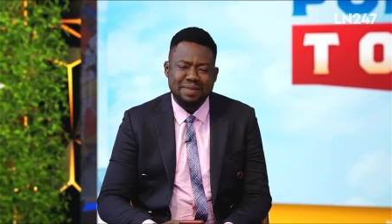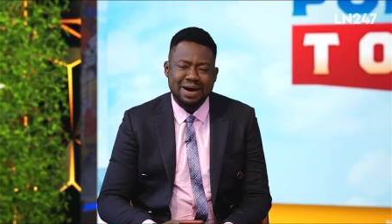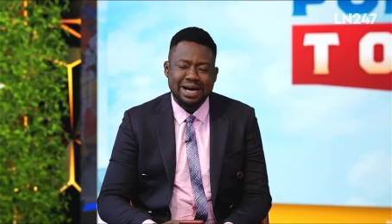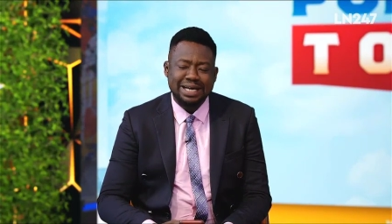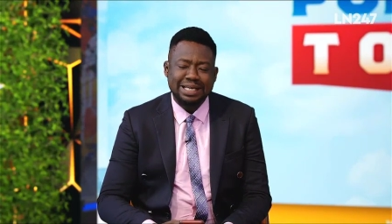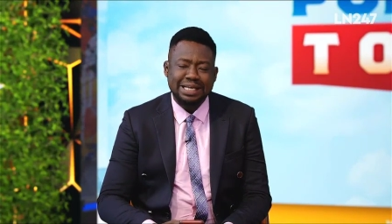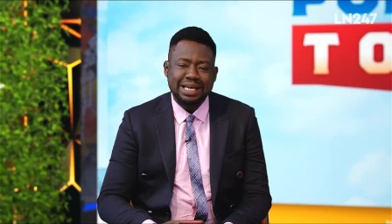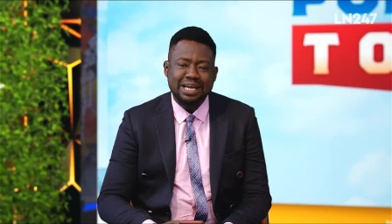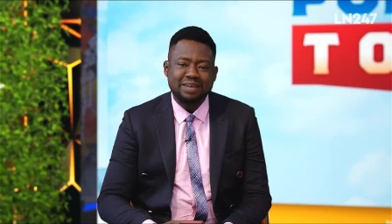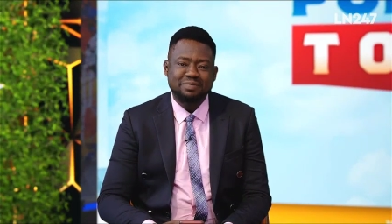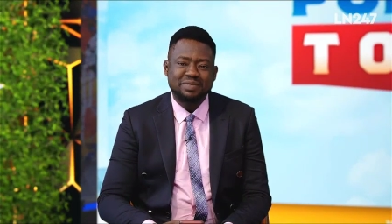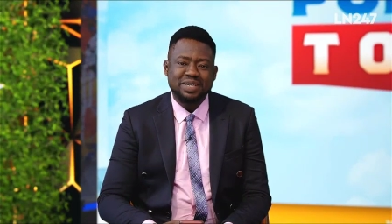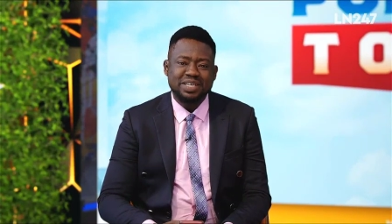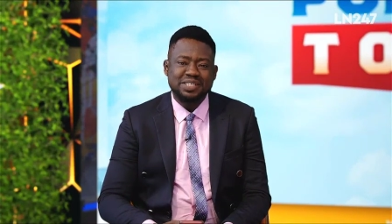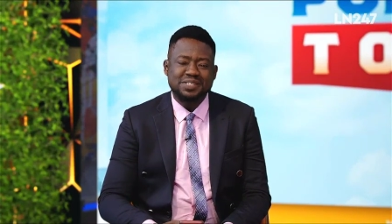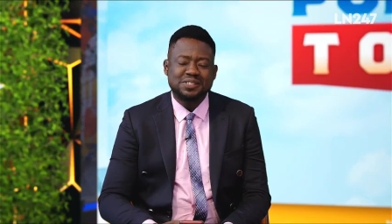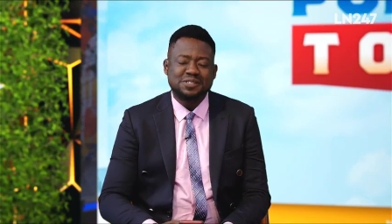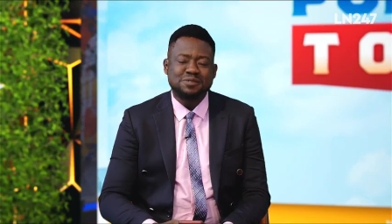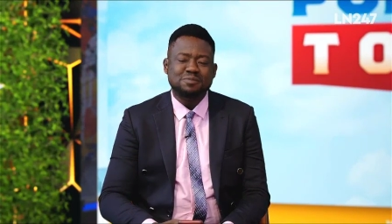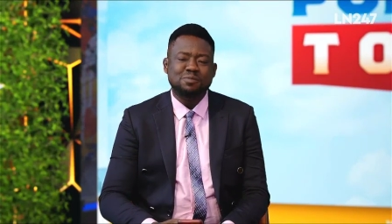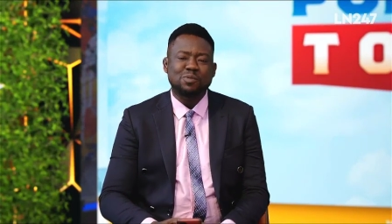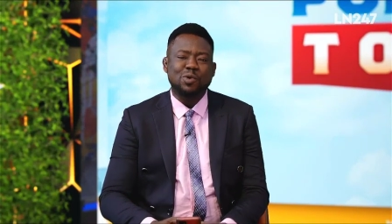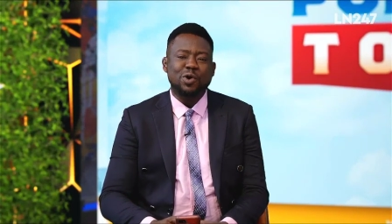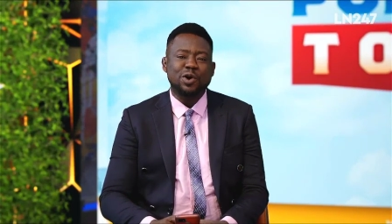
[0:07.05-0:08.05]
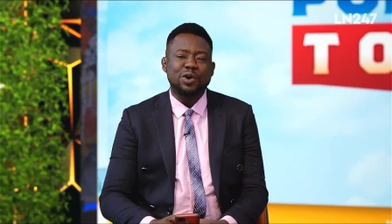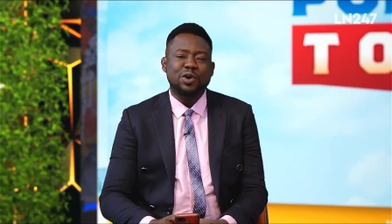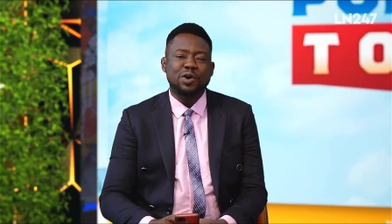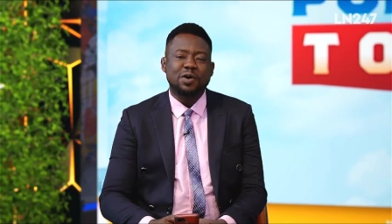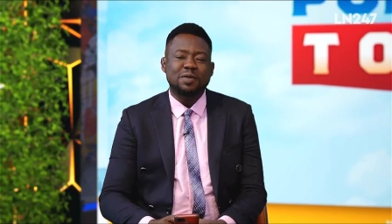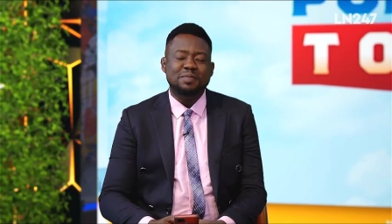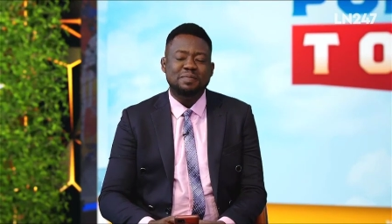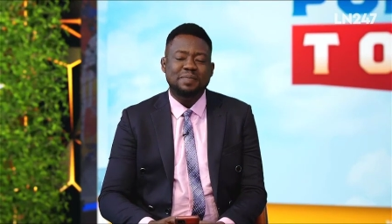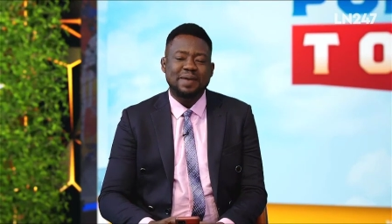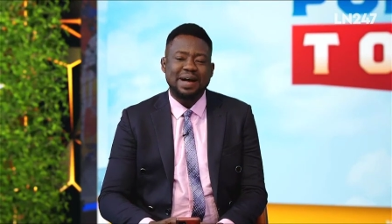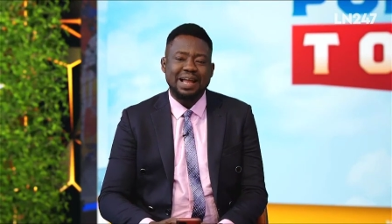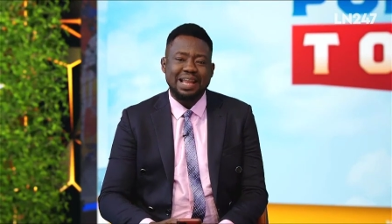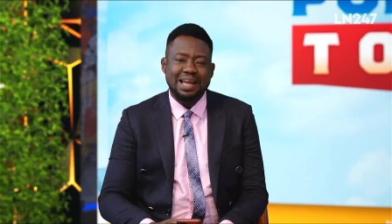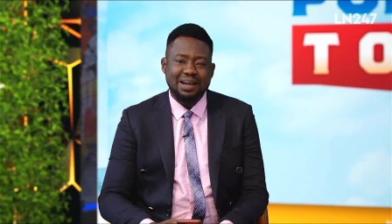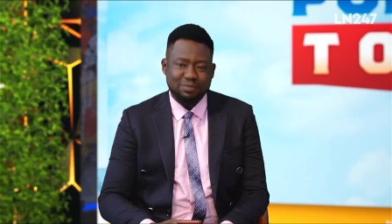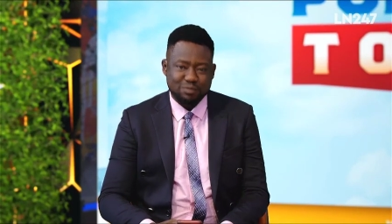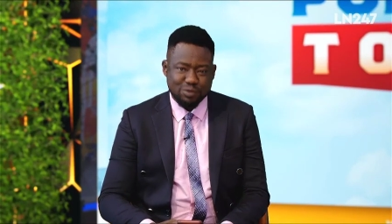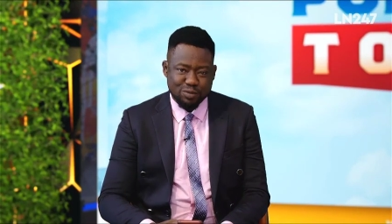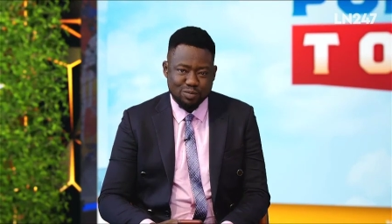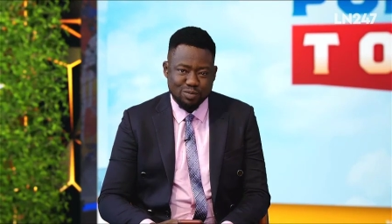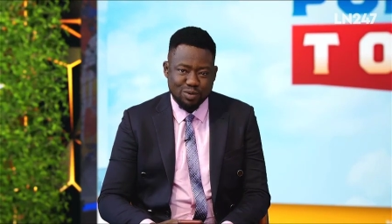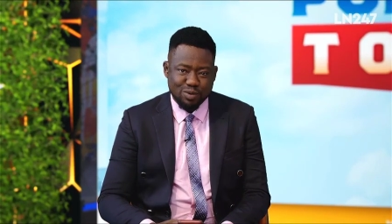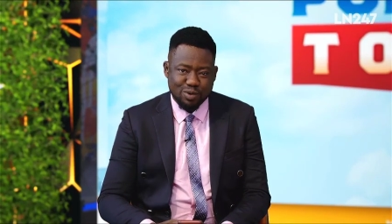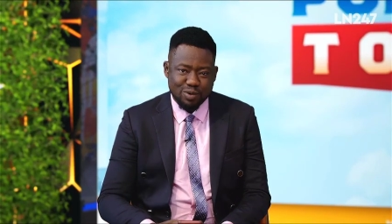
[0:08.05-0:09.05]
My name is Moino
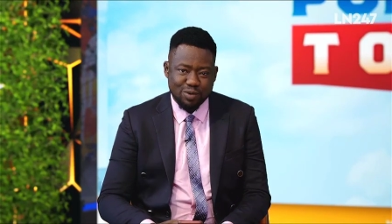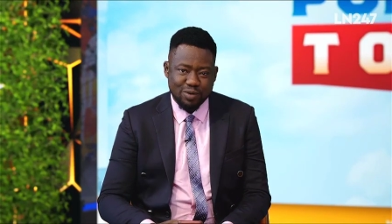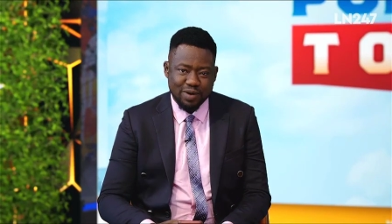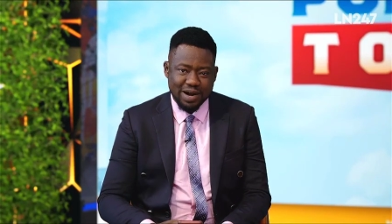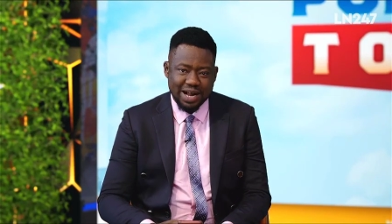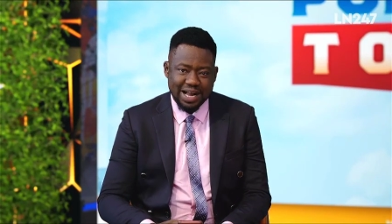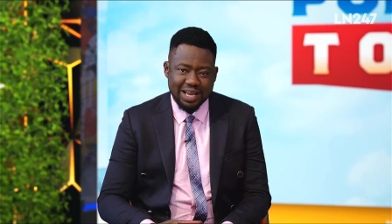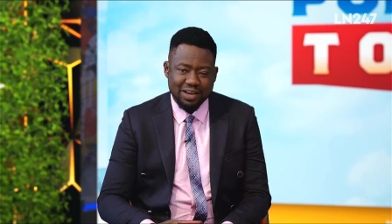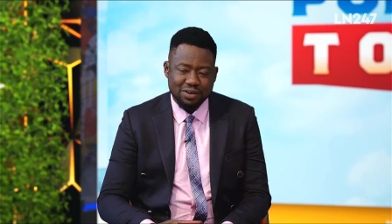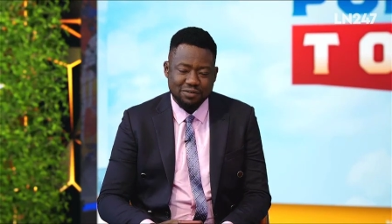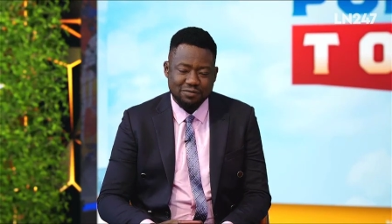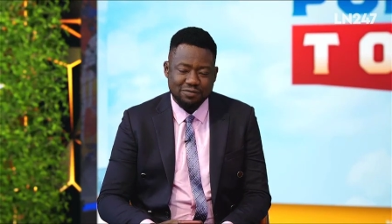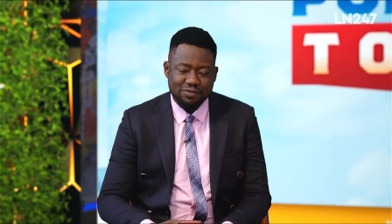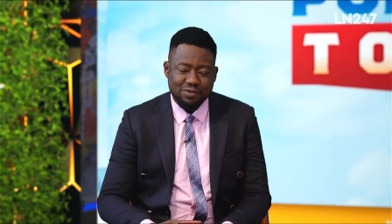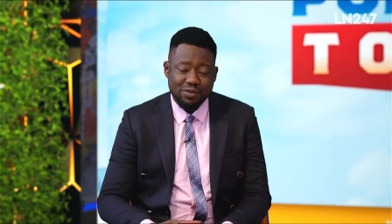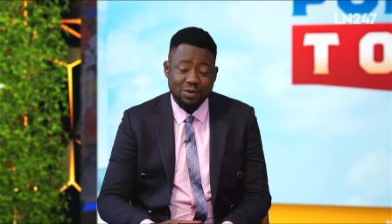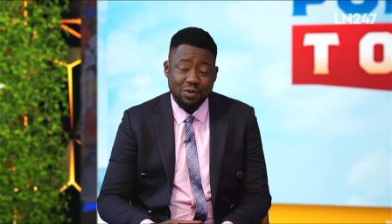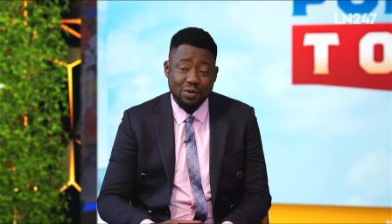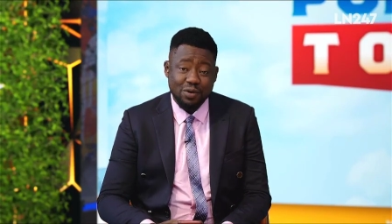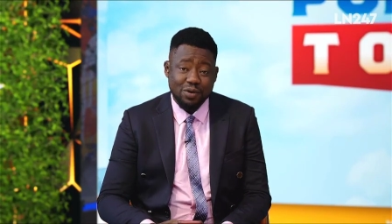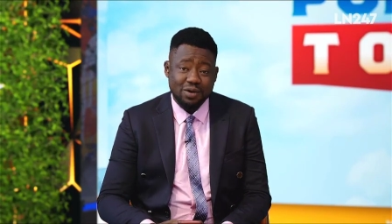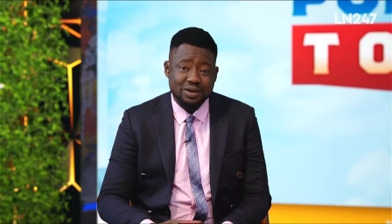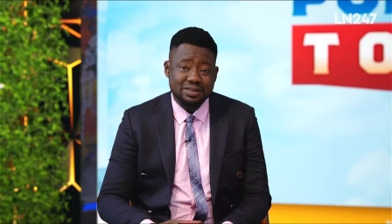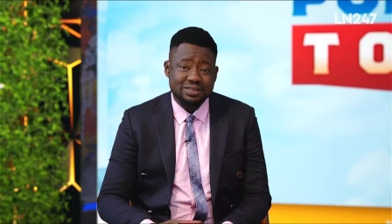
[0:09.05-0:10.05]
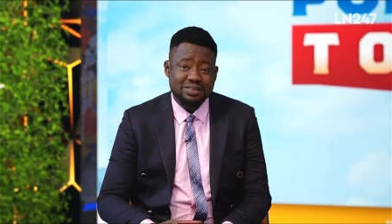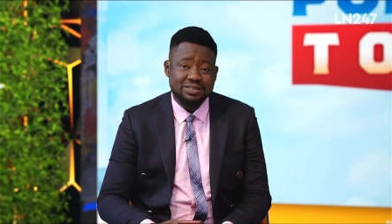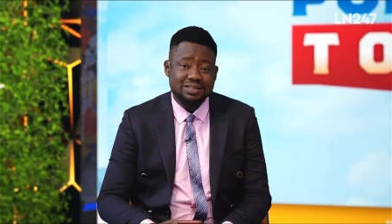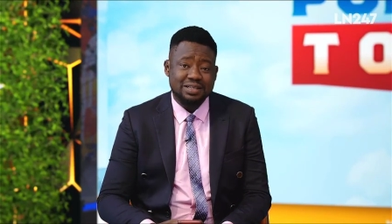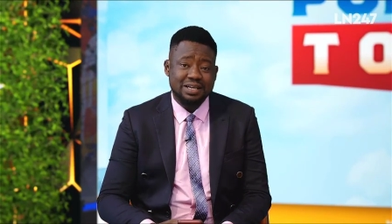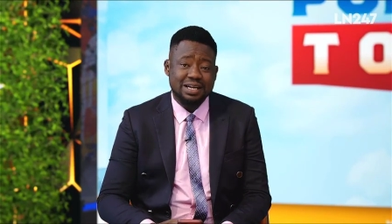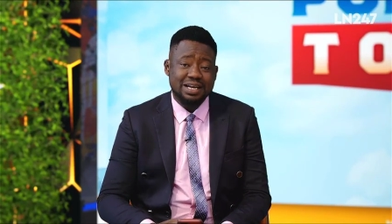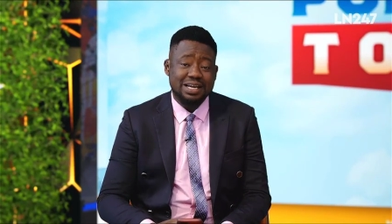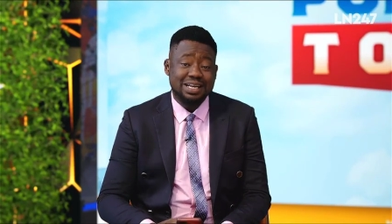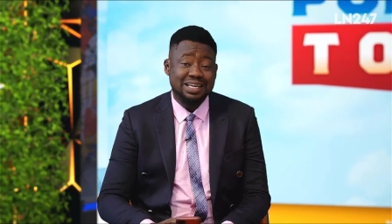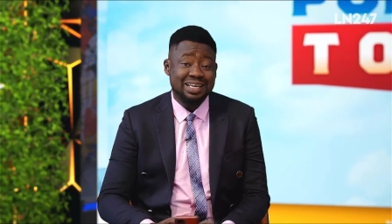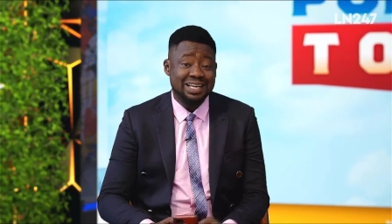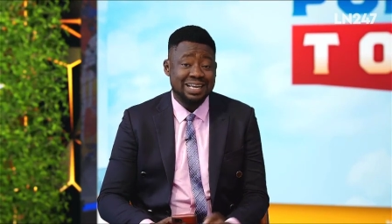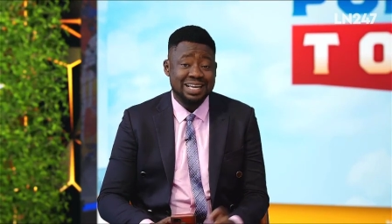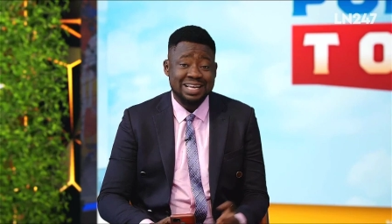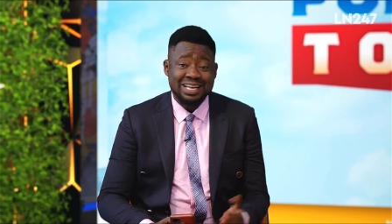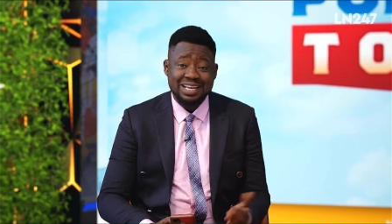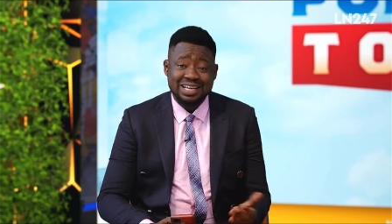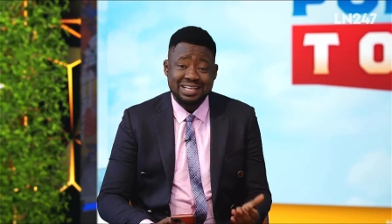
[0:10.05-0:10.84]
Balagbobo, and of course, uh,